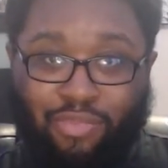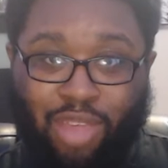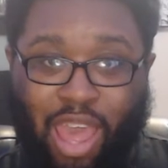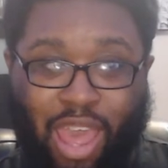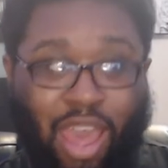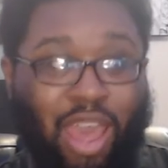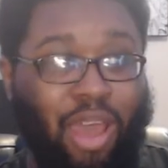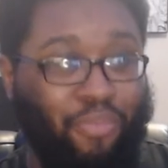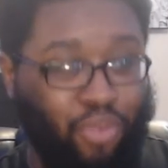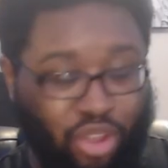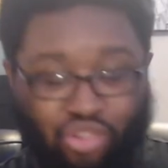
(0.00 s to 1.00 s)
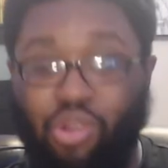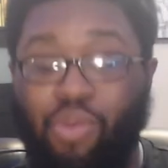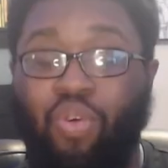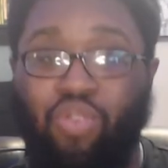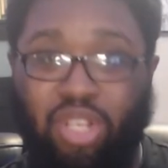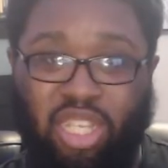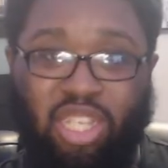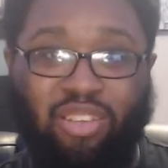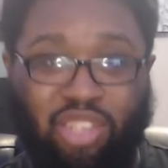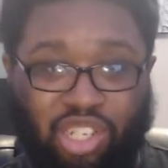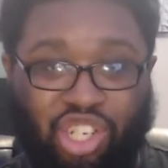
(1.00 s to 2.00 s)
and I'm pretty sure they were going to
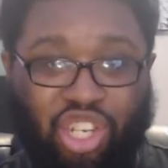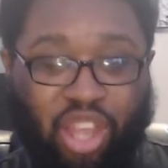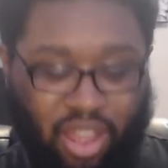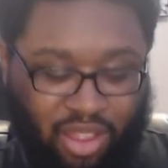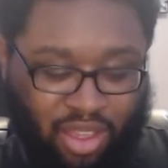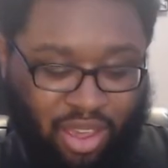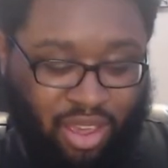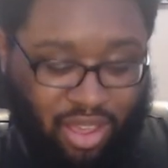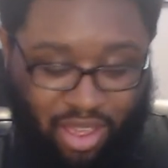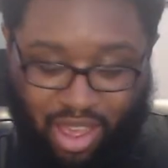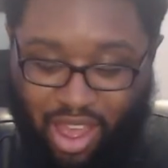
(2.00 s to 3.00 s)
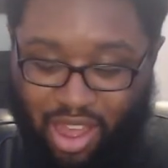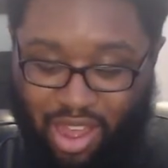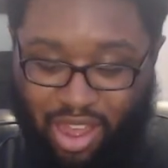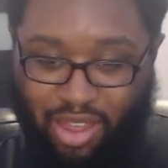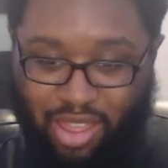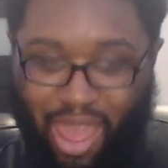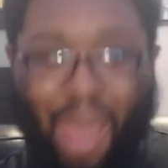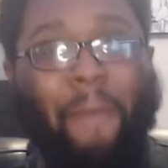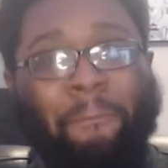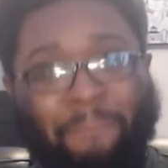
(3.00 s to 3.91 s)
steal this shit uh, yeah.